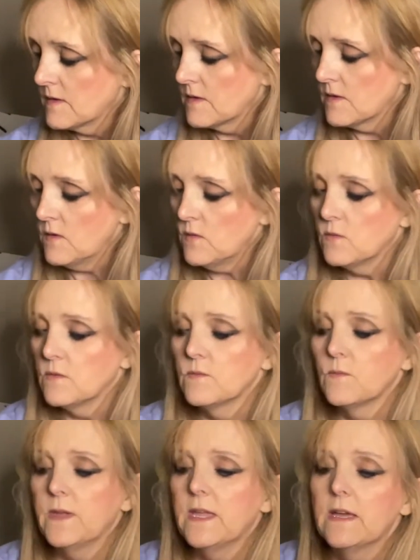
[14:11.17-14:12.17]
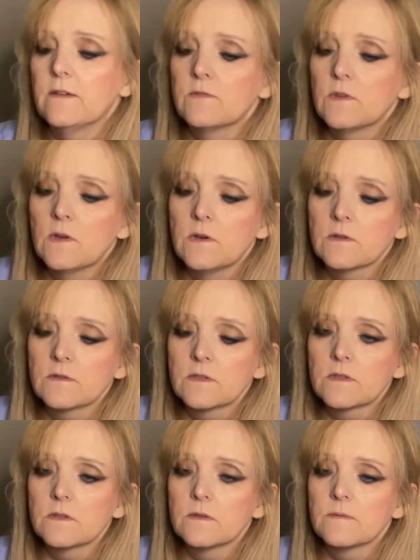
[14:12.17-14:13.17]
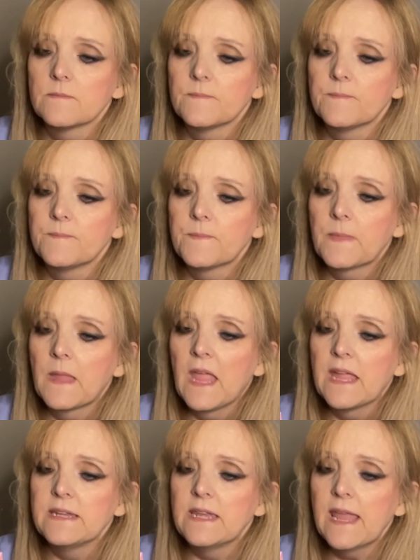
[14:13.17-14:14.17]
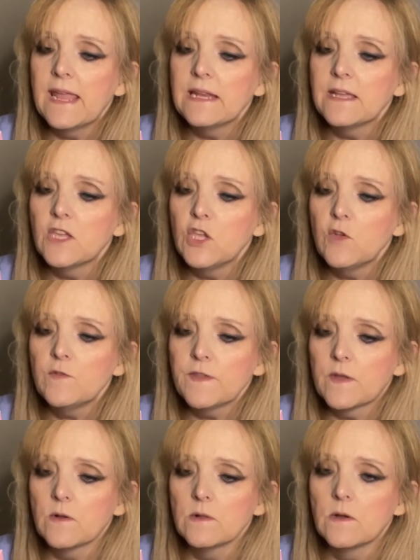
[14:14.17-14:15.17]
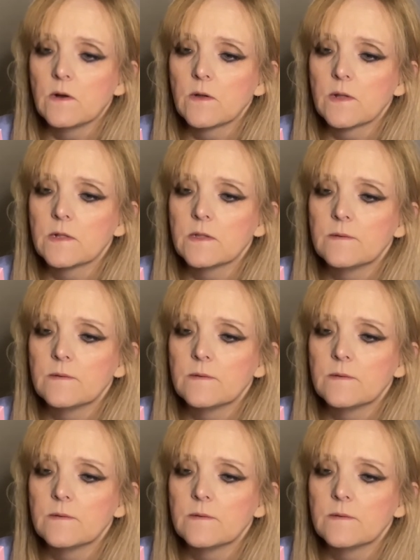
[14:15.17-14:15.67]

Oh, we have got nail and cuticle oil